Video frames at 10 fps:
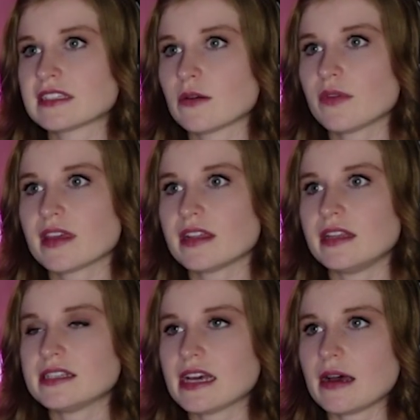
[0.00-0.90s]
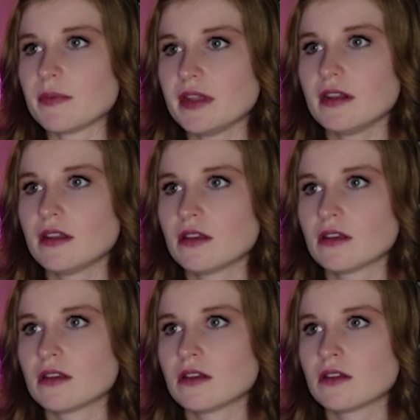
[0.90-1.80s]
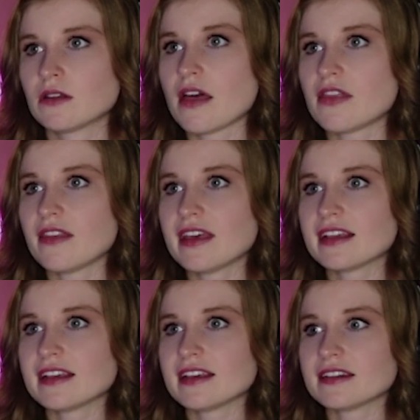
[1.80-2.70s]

Is that what they need to happen? And then they can